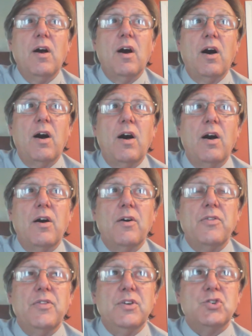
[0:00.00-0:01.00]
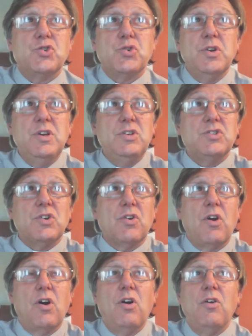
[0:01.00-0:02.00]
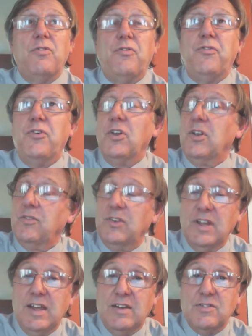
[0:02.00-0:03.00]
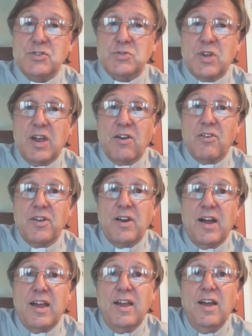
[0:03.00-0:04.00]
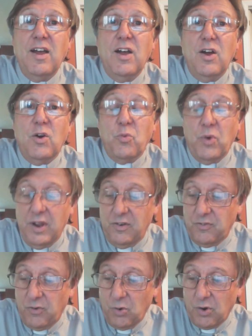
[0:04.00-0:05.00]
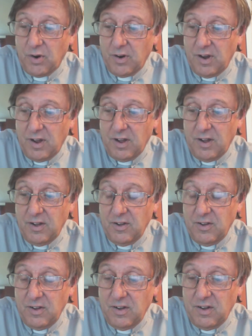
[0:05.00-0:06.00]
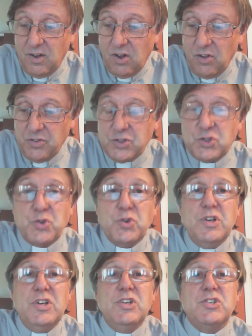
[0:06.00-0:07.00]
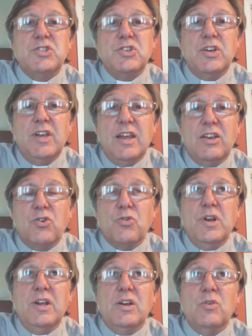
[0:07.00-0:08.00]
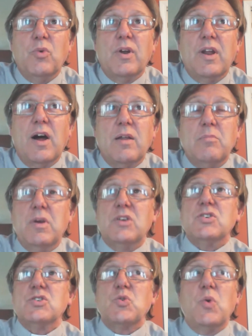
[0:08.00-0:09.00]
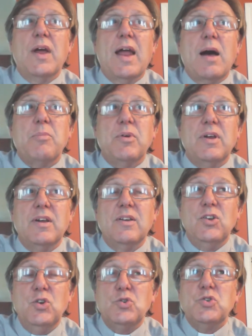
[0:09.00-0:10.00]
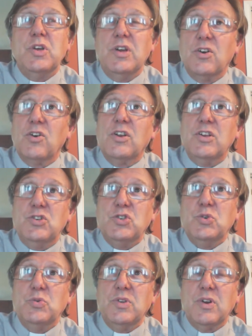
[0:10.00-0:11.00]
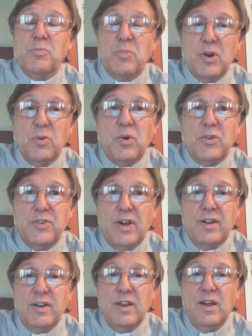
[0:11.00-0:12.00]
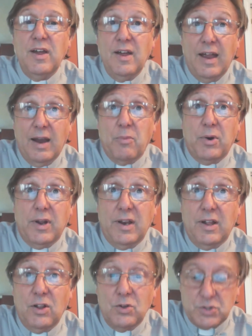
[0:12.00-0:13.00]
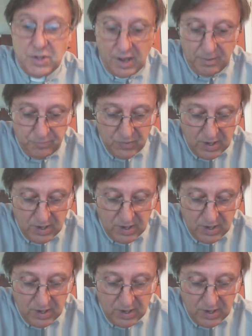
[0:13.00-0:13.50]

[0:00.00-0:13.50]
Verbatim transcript: Uh, the trees are all full of leaves. Carol and I wait for uh, uh, all the trees to get green and whatnot. It makes us quite happy and usually in early June they're pretty well done and we're getting close to that.